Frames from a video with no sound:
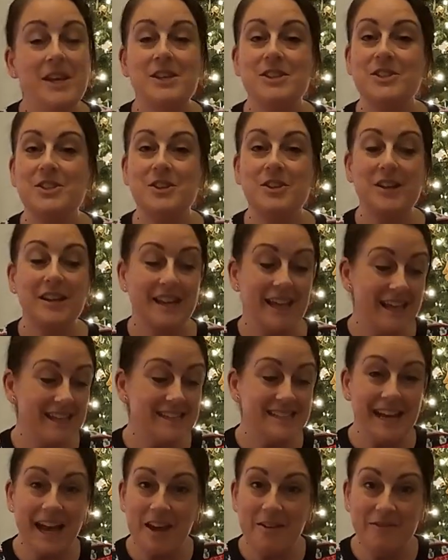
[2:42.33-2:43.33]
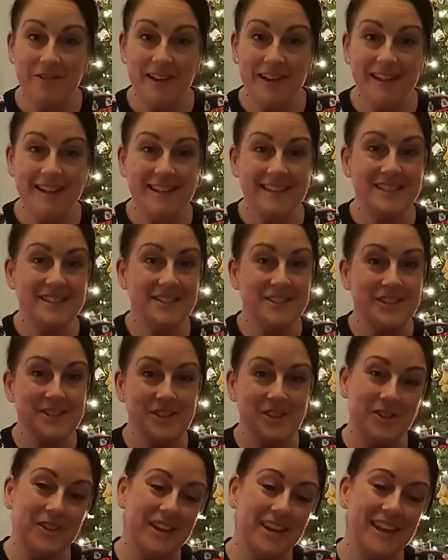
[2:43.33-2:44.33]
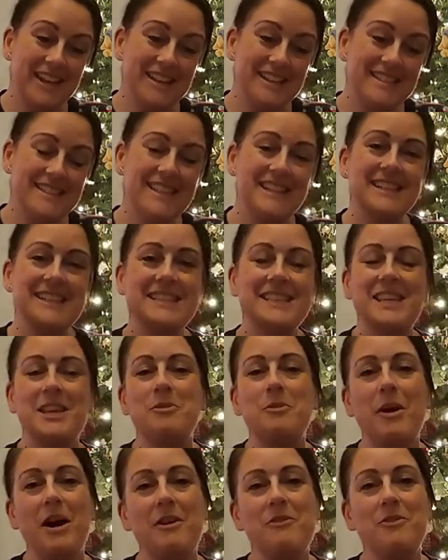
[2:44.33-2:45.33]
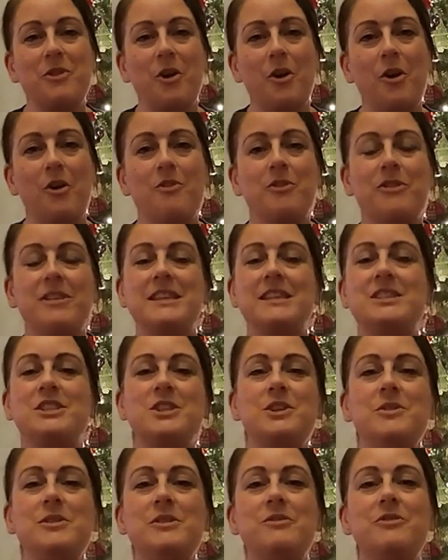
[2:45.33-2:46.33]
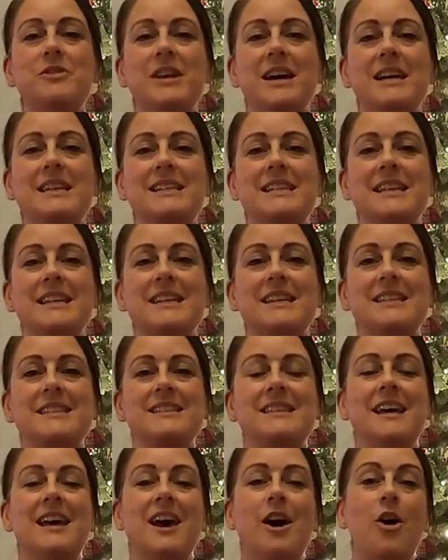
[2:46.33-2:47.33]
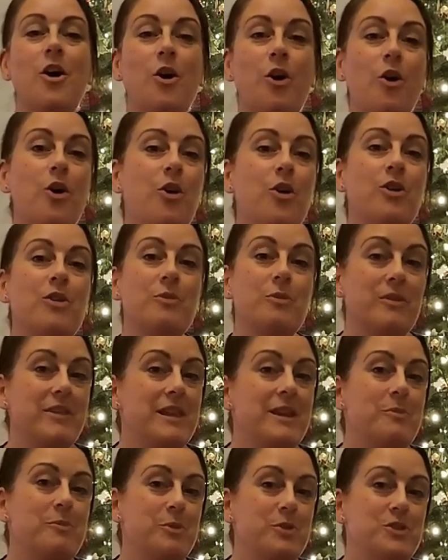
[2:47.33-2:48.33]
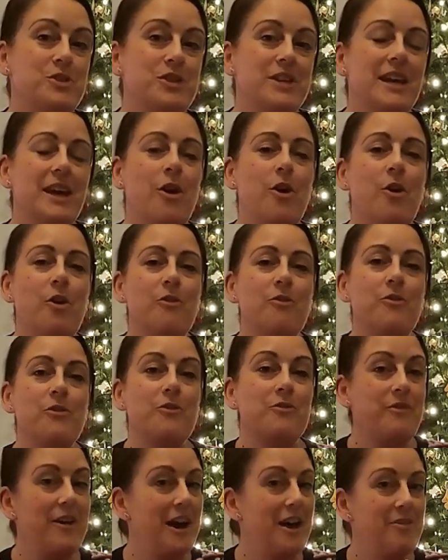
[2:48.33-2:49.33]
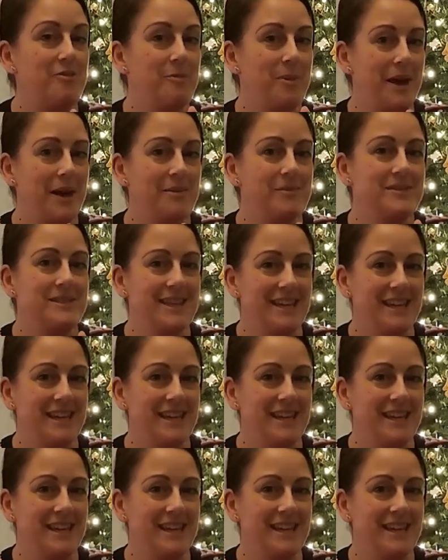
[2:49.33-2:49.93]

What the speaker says: So let's dive in to the stockings and see what I've got for these two different ideas, all within a budget of £5